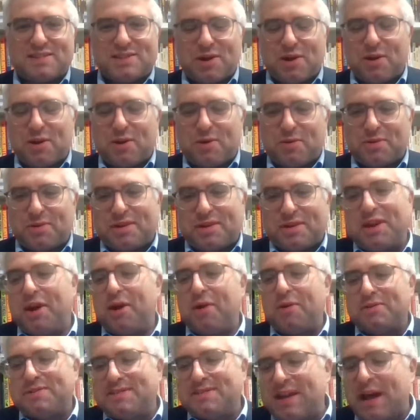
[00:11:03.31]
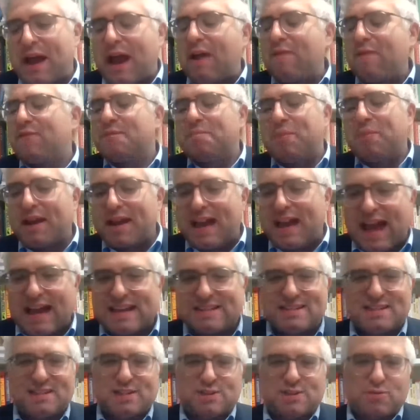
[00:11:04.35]
So, you know, so everybody
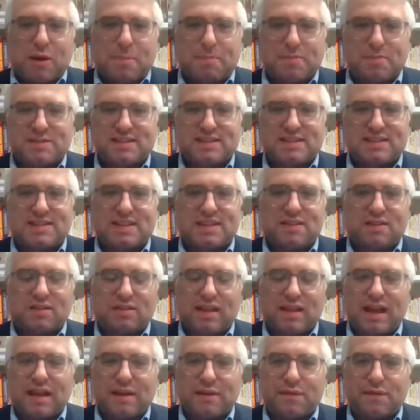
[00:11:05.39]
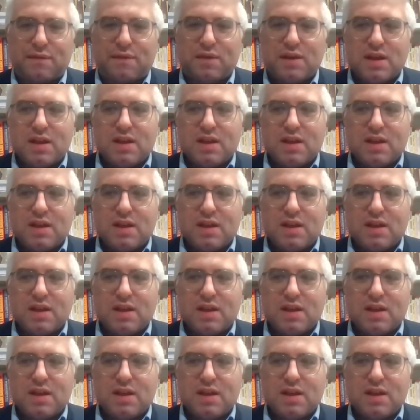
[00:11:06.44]
has discrepancies in their life.